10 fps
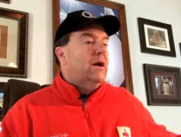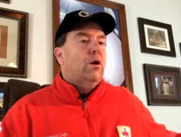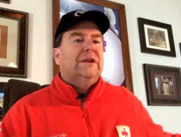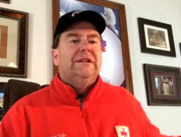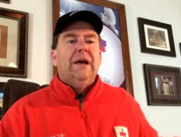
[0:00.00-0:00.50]

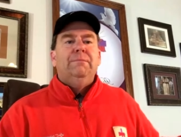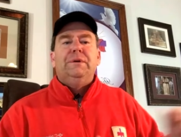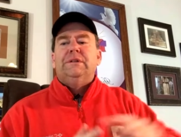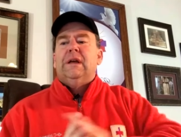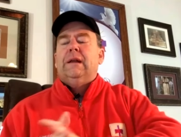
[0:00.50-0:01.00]
Only
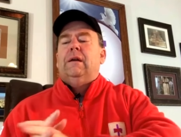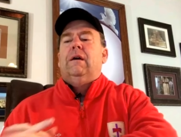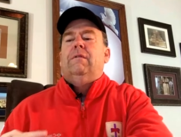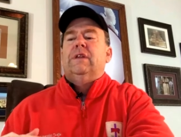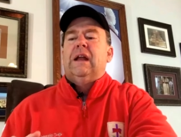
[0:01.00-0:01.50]
10%
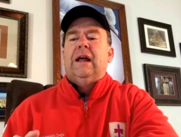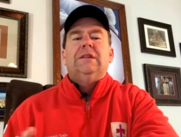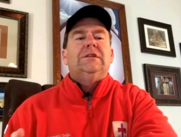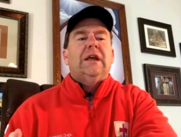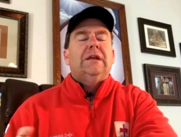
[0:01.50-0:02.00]
of the
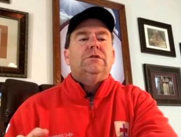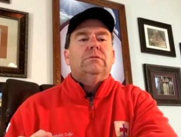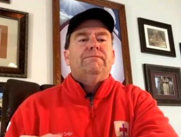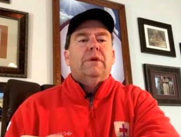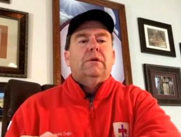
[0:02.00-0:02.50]
United States
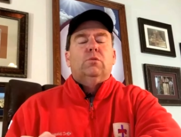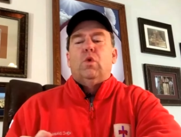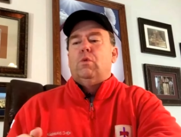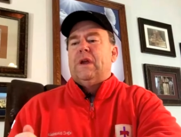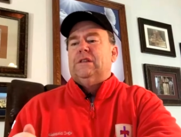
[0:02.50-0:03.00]

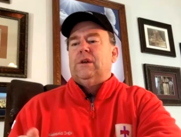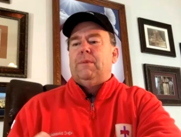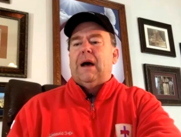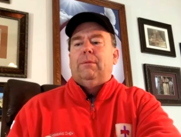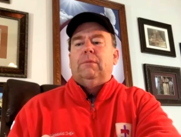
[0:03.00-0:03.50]
reads their
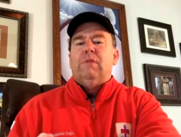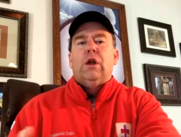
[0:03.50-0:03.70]
Bible,